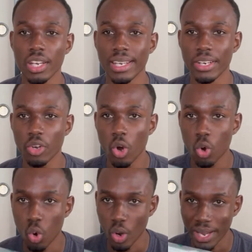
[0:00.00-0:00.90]
they don't
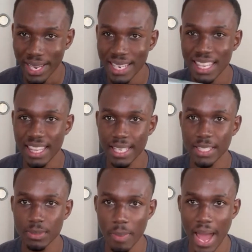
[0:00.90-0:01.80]
go in
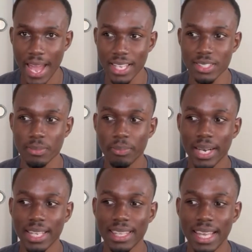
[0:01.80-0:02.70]
these bags,
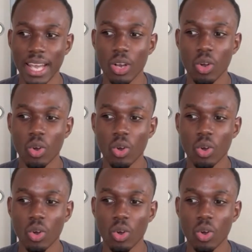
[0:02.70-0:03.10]
but they